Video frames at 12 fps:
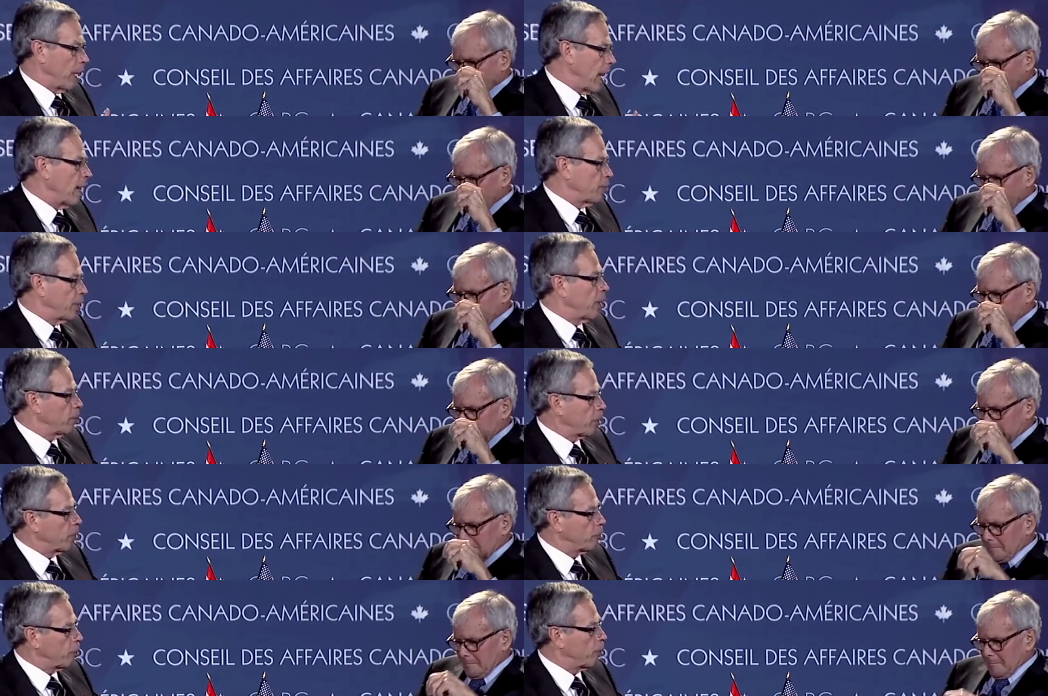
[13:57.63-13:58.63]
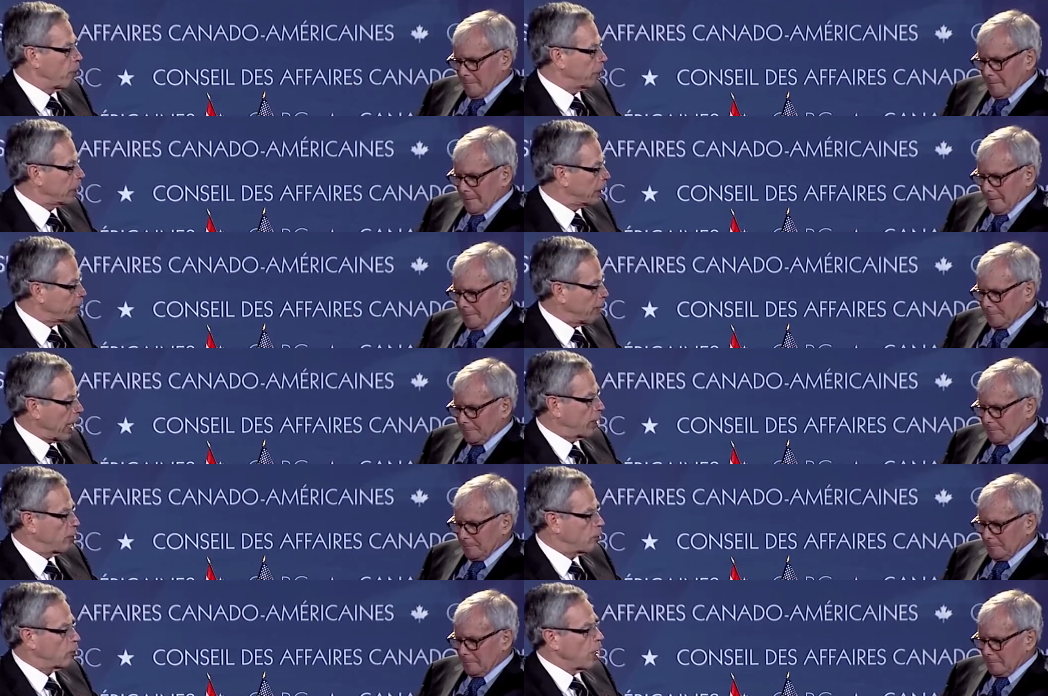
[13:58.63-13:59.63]
Speaker 1: have a number of important
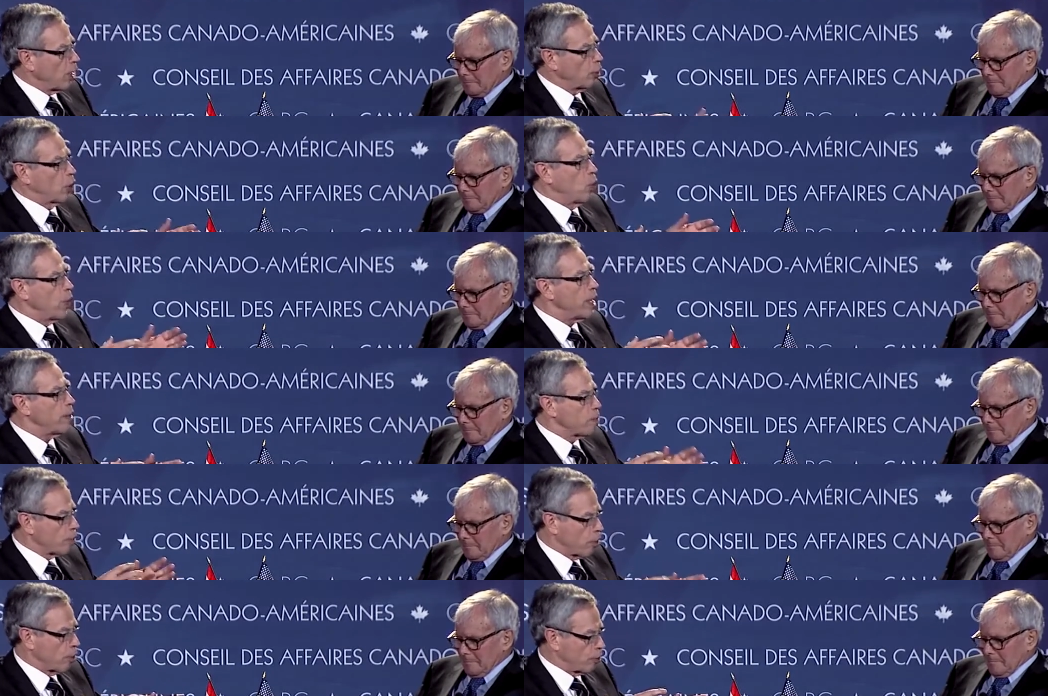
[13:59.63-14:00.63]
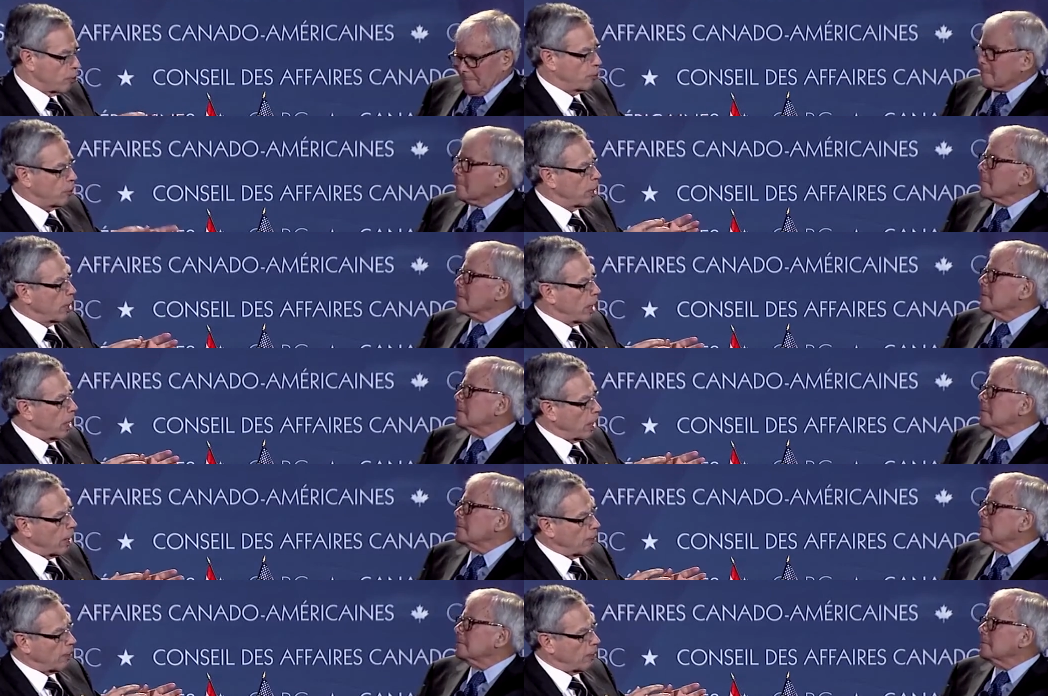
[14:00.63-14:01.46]
advantages. Look, we emerged, uh,